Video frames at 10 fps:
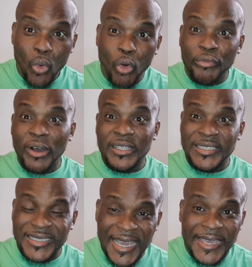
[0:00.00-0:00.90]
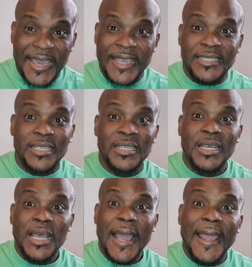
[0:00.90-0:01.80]
over a decade,
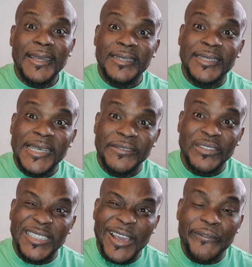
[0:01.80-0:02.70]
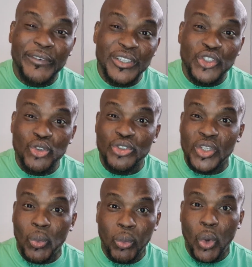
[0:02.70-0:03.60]
and they never use
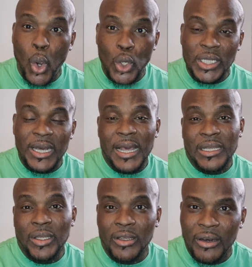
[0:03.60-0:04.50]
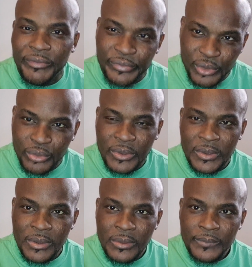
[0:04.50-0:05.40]
the word "I love you"
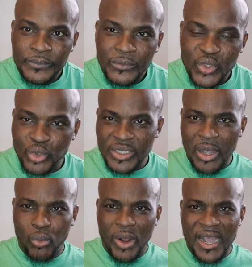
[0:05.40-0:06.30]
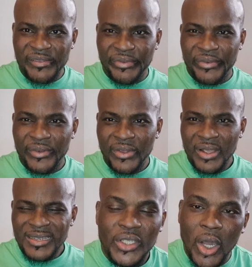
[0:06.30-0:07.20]
to their wife.
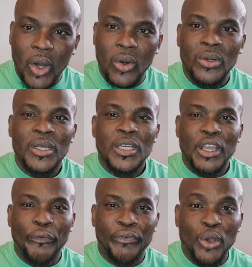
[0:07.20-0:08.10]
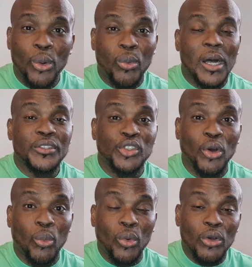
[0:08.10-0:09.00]
So if you want
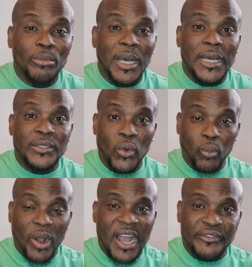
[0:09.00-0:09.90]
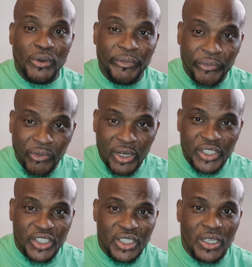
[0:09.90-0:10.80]
your woman, your wife to
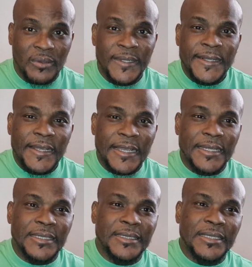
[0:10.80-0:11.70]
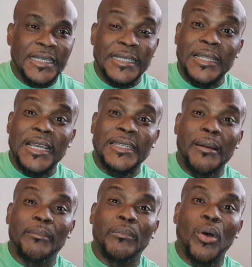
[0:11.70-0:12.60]
function in
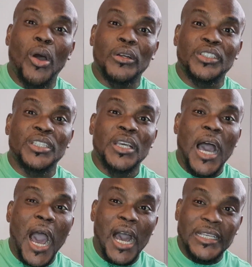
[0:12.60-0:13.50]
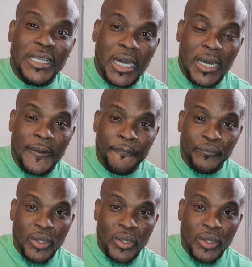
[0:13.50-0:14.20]
a much higher